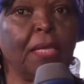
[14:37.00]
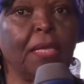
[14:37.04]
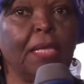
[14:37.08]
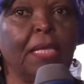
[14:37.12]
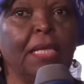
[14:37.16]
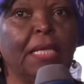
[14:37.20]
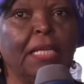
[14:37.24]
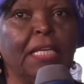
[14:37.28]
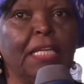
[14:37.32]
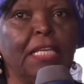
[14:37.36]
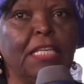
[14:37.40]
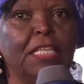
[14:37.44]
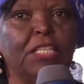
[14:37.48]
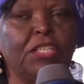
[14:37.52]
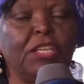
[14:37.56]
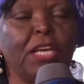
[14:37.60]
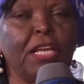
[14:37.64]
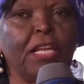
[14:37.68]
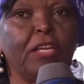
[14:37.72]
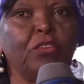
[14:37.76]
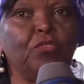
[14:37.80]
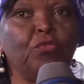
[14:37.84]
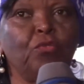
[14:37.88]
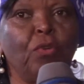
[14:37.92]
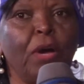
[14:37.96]

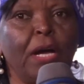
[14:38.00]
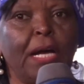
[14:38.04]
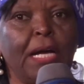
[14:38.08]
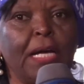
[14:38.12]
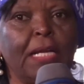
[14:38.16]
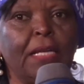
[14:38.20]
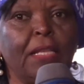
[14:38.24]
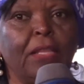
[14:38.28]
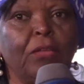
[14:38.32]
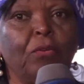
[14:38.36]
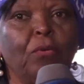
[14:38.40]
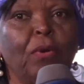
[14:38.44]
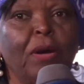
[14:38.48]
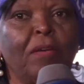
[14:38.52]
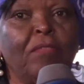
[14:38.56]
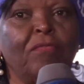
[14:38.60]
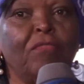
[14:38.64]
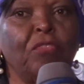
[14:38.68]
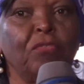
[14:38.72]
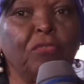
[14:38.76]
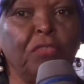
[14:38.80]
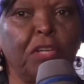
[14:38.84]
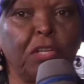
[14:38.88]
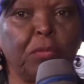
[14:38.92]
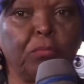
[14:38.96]
Initially, you heard there were
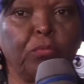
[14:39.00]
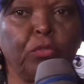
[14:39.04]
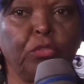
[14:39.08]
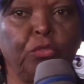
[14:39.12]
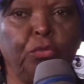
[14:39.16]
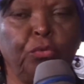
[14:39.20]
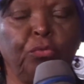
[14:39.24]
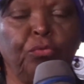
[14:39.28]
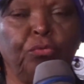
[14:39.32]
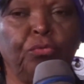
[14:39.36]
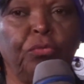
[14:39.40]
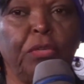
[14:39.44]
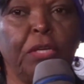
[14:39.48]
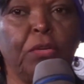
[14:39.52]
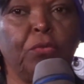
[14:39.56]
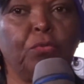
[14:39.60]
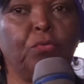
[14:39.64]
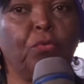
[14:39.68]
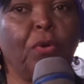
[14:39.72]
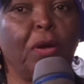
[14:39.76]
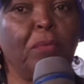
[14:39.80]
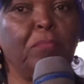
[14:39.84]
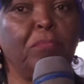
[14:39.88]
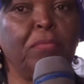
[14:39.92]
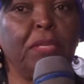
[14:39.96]
vulnerable children
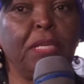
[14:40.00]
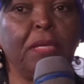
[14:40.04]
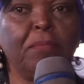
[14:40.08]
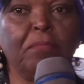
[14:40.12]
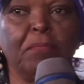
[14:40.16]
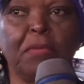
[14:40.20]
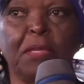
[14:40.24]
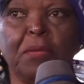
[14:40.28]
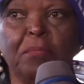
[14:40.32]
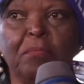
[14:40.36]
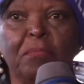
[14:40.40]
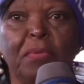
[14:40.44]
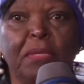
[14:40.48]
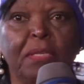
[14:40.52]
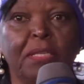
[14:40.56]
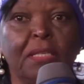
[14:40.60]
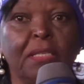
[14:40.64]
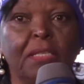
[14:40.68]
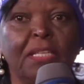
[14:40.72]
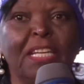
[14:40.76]
who are being maybe